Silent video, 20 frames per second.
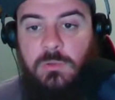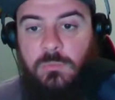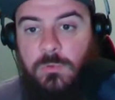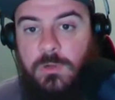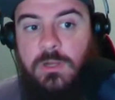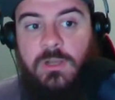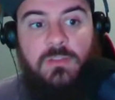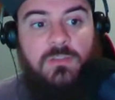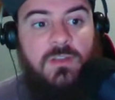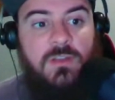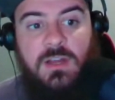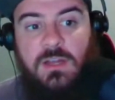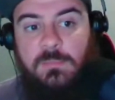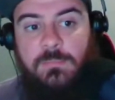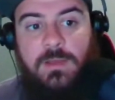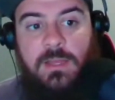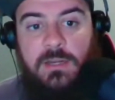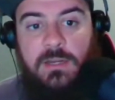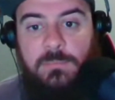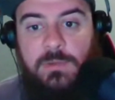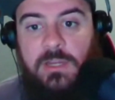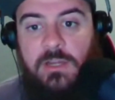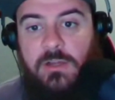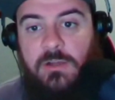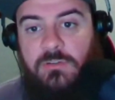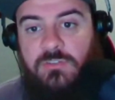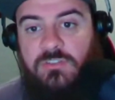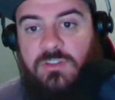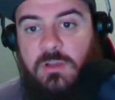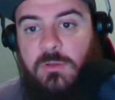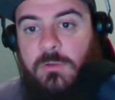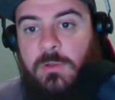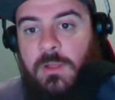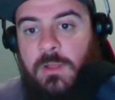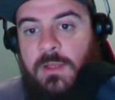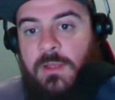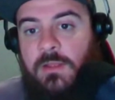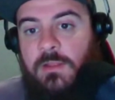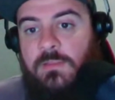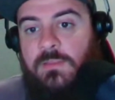And we're going to talk about them here. So
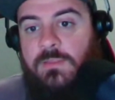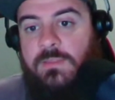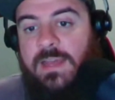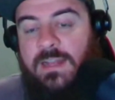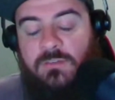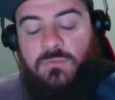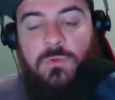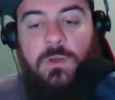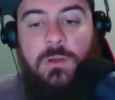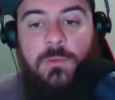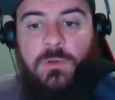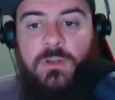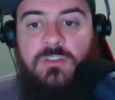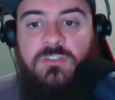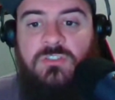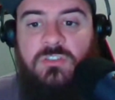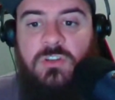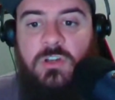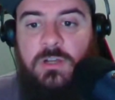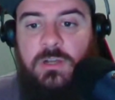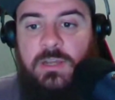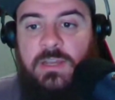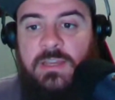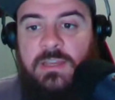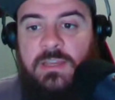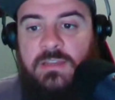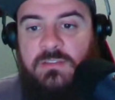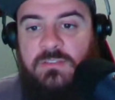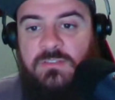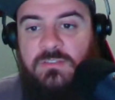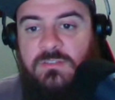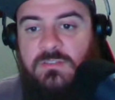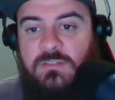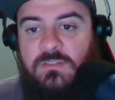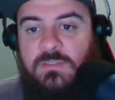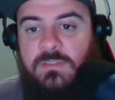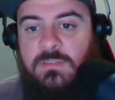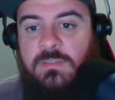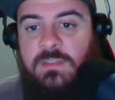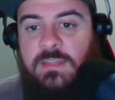that's where I want to start, is
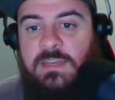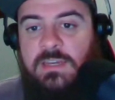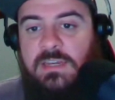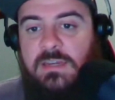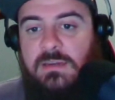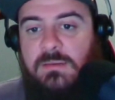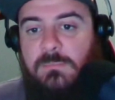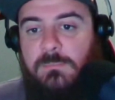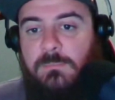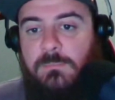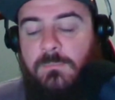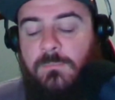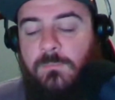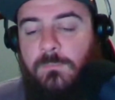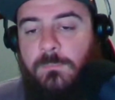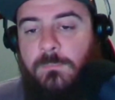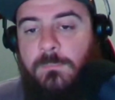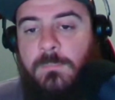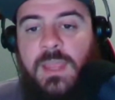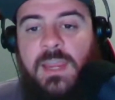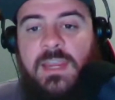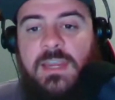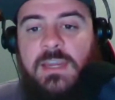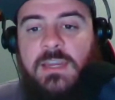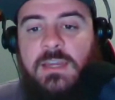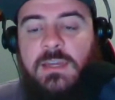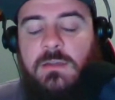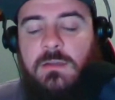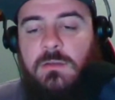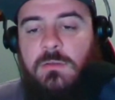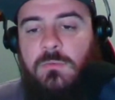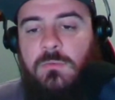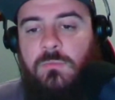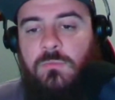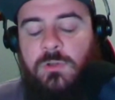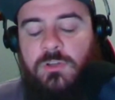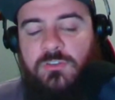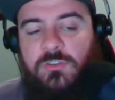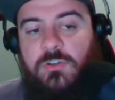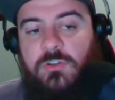the main
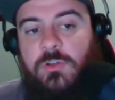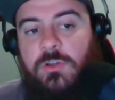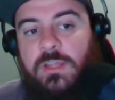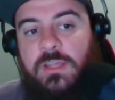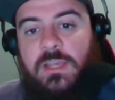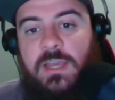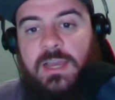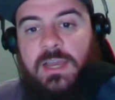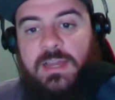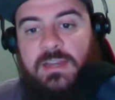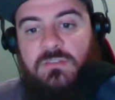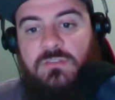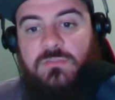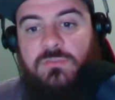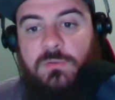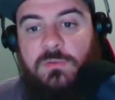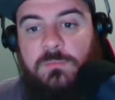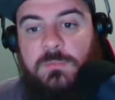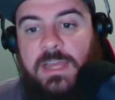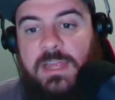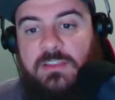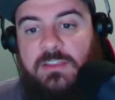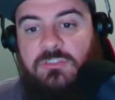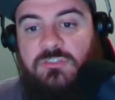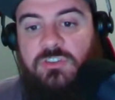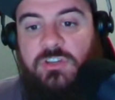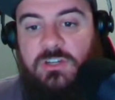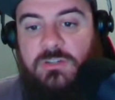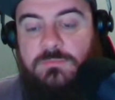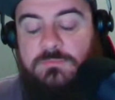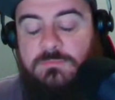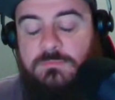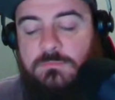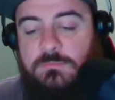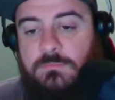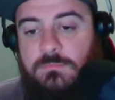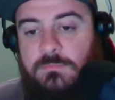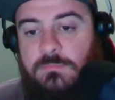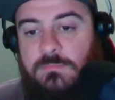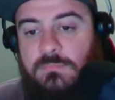returning guys from last year
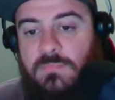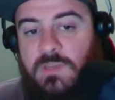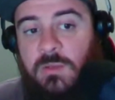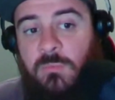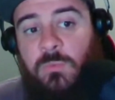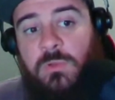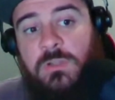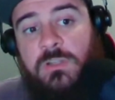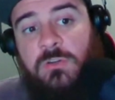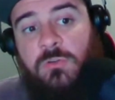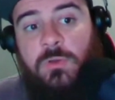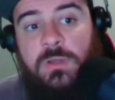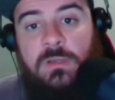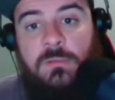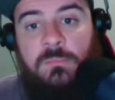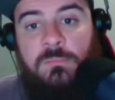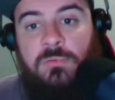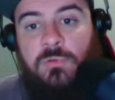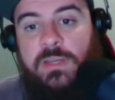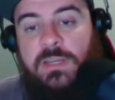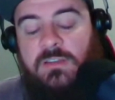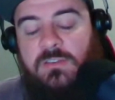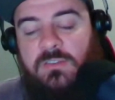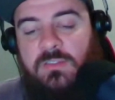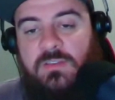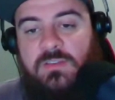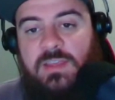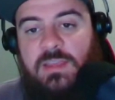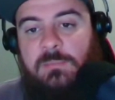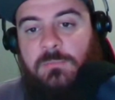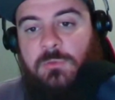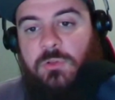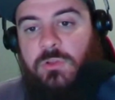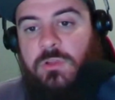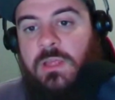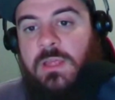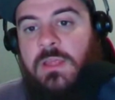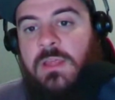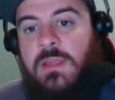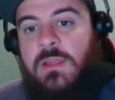and what they're going to bring to the table.
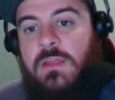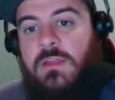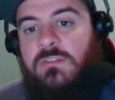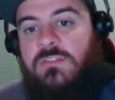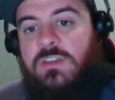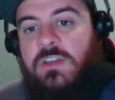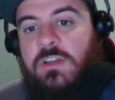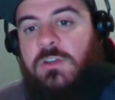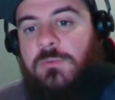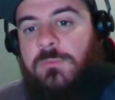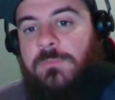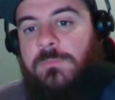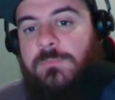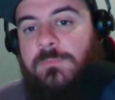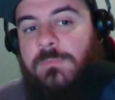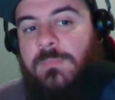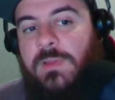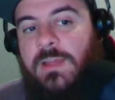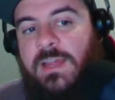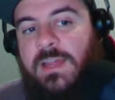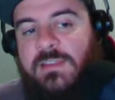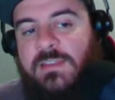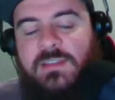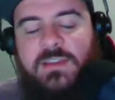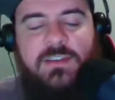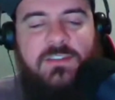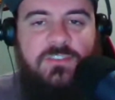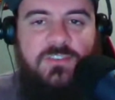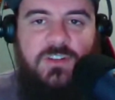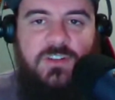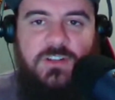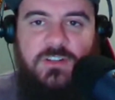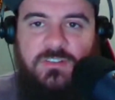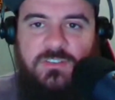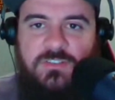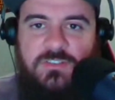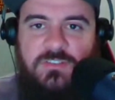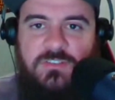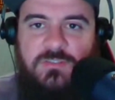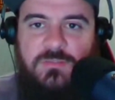So I think it
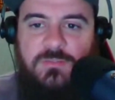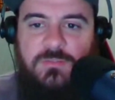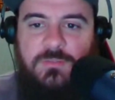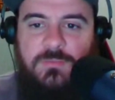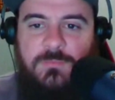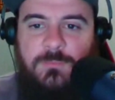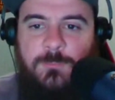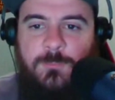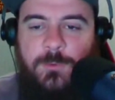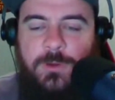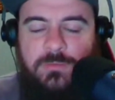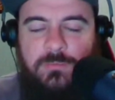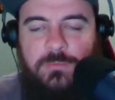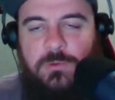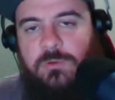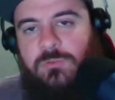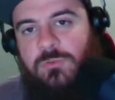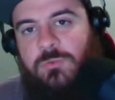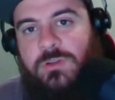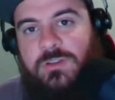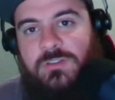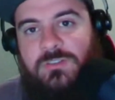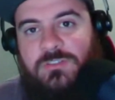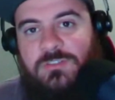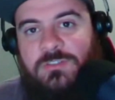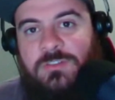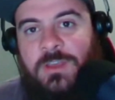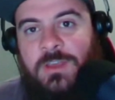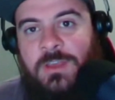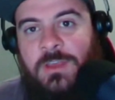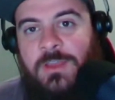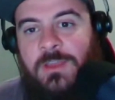starts with Ro Torrence.